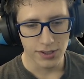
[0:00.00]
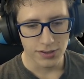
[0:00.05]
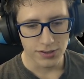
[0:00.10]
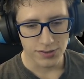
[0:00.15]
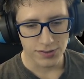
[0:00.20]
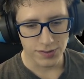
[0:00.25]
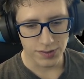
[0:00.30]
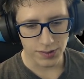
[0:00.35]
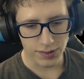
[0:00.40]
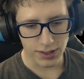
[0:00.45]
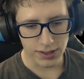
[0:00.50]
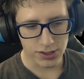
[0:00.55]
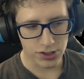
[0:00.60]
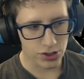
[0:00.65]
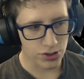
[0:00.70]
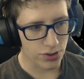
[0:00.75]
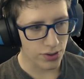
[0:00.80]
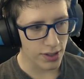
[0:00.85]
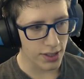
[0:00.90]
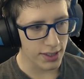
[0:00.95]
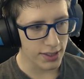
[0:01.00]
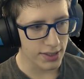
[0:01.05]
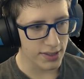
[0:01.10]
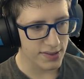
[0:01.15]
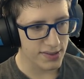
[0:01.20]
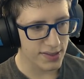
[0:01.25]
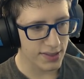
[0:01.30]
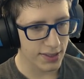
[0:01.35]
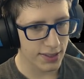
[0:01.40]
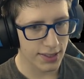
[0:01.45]
So let's try
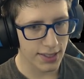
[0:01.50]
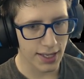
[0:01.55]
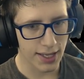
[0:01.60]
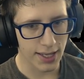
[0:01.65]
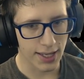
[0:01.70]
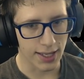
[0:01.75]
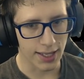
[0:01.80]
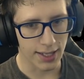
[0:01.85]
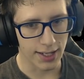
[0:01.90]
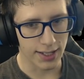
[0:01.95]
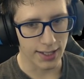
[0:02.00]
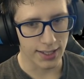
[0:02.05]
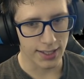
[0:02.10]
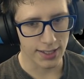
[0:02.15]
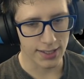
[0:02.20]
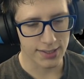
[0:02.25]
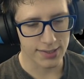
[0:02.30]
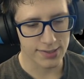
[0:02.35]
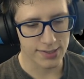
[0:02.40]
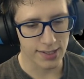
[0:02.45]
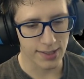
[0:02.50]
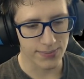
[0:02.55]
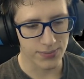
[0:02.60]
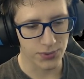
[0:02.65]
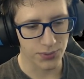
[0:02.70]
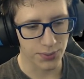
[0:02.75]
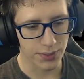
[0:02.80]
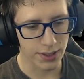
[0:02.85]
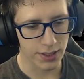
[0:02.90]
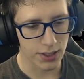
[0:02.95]
this again, except
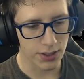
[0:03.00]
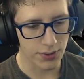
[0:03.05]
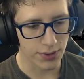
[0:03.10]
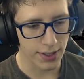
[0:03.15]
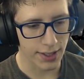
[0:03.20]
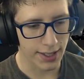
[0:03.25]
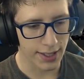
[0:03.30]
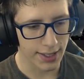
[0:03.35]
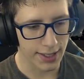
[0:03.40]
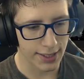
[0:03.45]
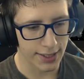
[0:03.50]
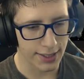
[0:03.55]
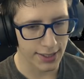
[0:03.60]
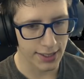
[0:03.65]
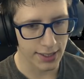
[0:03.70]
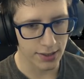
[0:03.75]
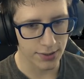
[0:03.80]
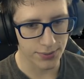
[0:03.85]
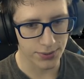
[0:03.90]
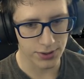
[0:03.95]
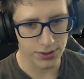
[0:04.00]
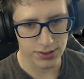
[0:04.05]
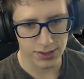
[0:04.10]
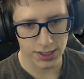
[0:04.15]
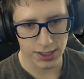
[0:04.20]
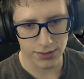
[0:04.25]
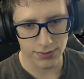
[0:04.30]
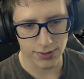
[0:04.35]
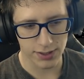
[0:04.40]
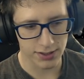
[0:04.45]
we go ahead and put
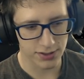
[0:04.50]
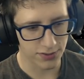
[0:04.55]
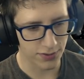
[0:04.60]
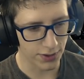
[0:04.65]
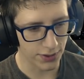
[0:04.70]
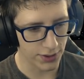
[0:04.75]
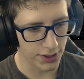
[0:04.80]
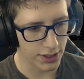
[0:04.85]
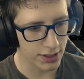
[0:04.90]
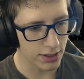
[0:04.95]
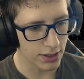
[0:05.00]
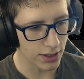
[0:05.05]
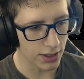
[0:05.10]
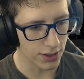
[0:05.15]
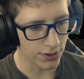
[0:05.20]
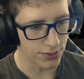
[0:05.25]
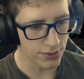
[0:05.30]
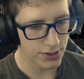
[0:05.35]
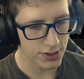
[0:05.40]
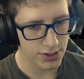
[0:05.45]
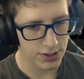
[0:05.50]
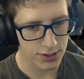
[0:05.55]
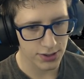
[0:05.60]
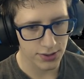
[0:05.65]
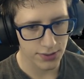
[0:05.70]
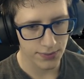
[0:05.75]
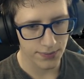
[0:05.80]
Ceres very close